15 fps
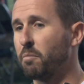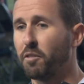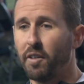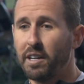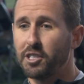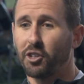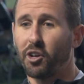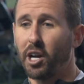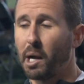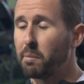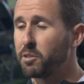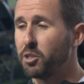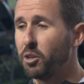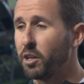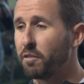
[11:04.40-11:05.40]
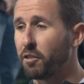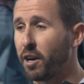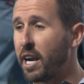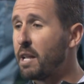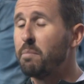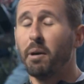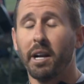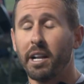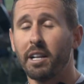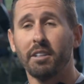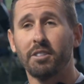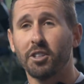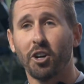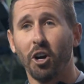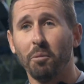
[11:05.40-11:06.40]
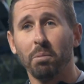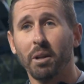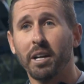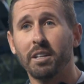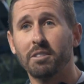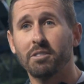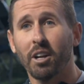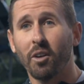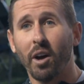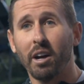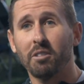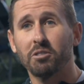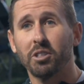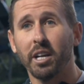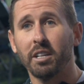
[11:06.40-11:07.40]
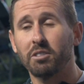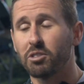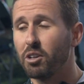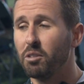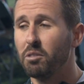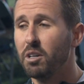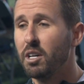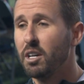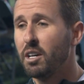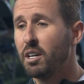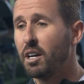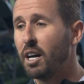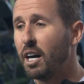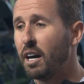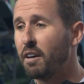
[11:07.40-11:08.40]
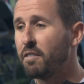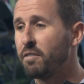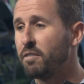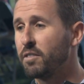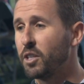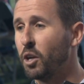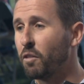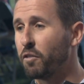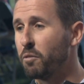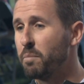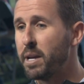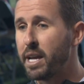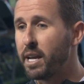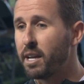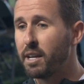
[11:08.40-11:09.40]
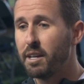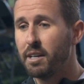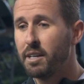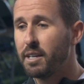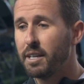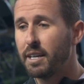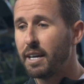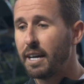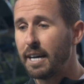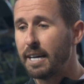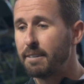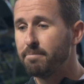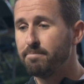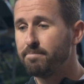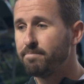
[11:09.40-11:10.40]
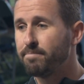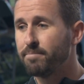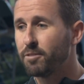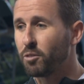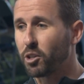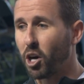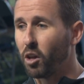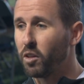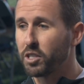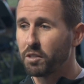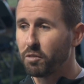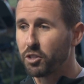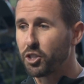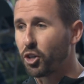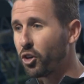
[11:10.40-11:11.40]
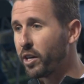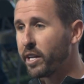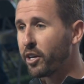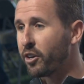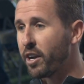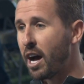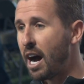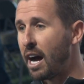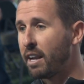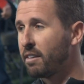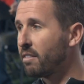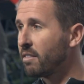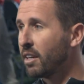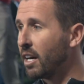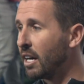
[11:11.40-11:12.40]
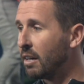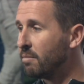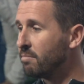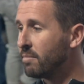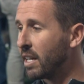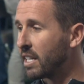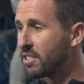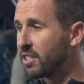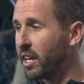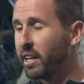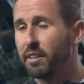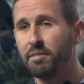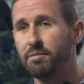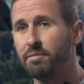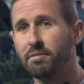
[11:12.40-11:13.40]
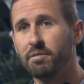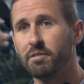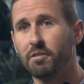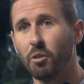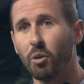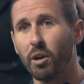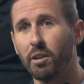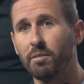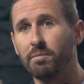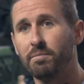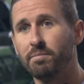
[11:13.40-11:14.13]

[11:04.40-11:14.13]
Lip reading: provides a great opportunity for anybody to call plays at Ohio State. So, for me, regardless of returning or not, excited for it.